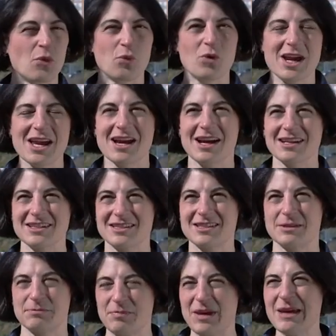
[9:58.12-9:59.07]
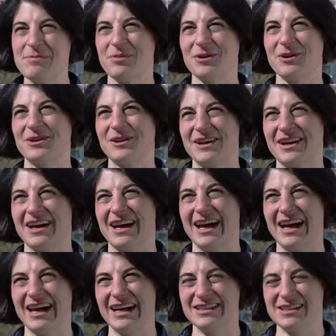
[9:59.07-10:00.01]
we as people
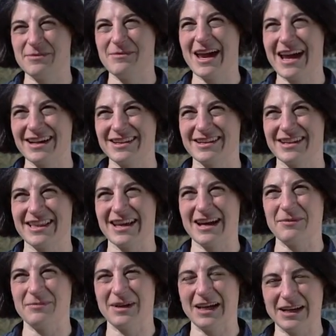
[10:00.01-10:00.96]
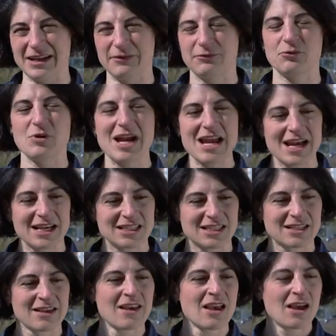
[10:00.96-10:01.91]
demand them, and if we
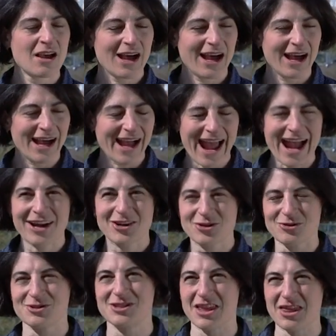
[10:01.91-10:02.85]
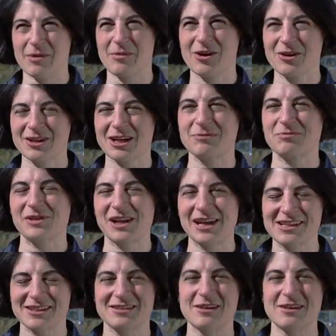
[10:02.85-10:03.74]
as actors in the marketplace